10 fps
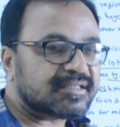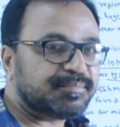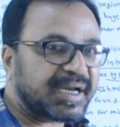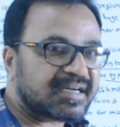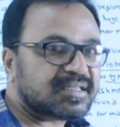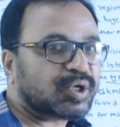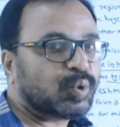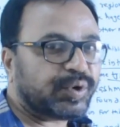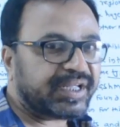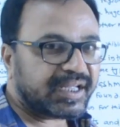some plants are
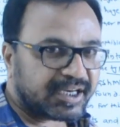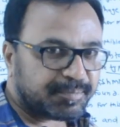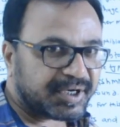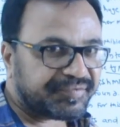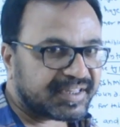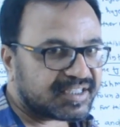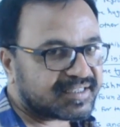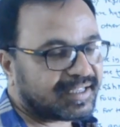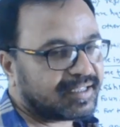growing in between these